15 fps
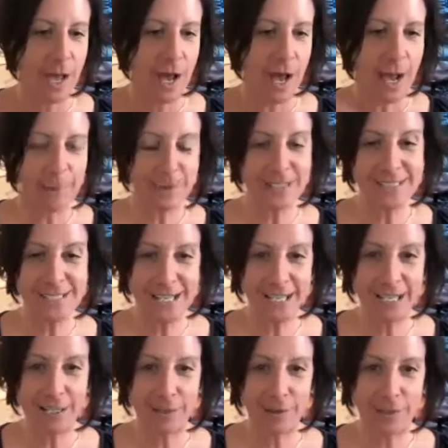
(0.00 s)
I'm going to
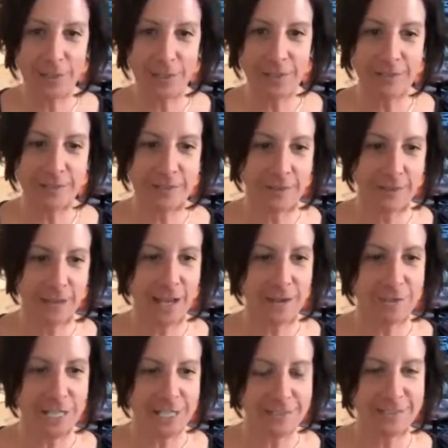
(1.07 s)
take these live
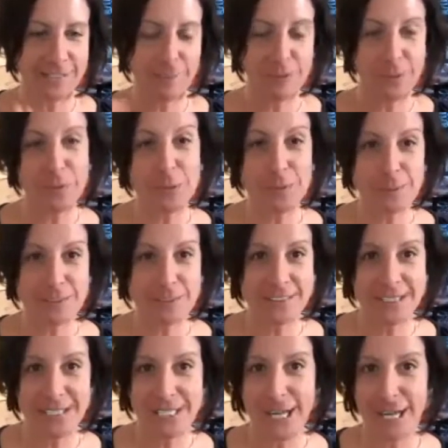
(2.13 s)
tastings. I've been doing them every
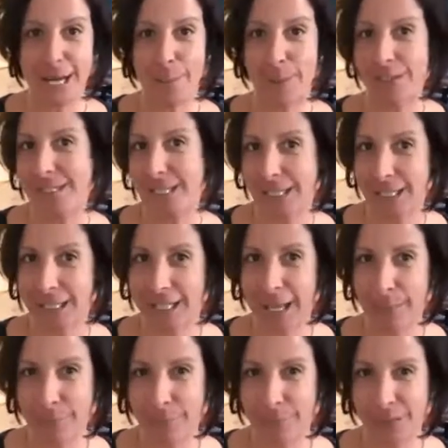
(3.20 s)
Sunday. I'm going to take a
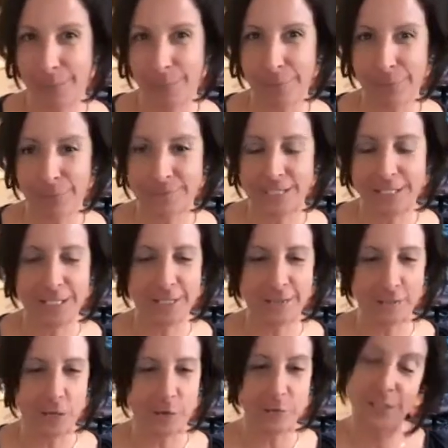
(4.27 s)
couple Sundays off.